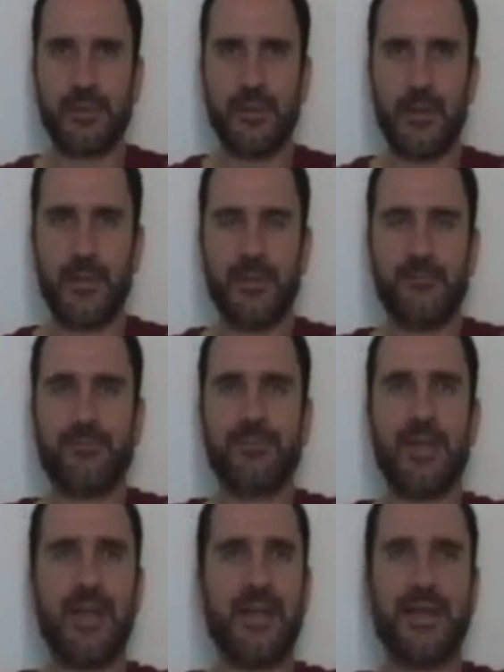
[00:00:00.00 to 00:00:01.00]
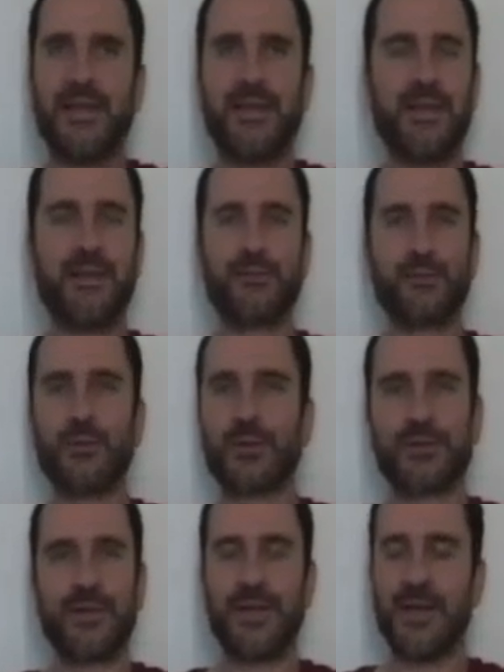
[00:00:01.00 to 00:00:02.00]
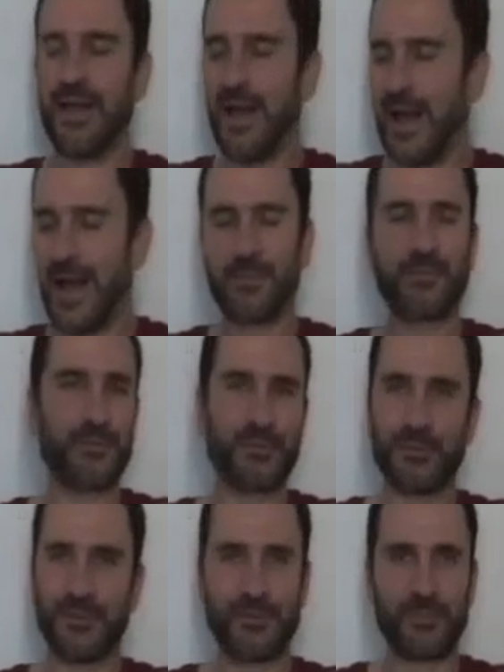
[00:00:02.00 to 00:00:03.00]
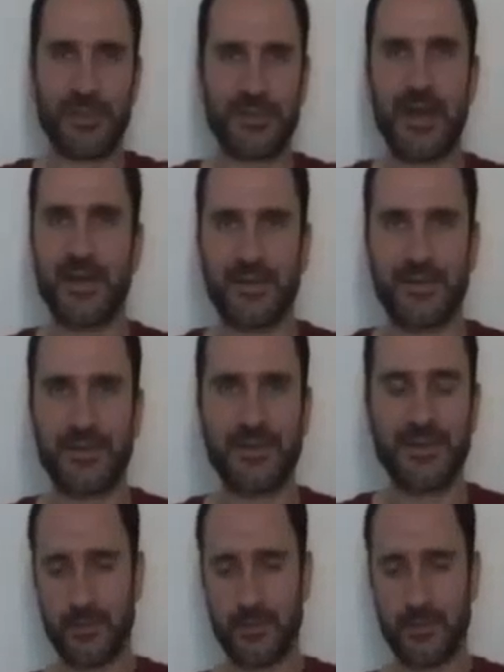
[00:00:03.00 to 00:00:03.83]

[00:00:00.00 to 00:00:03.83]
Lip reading: I mean, he's looked absolutely spectacular.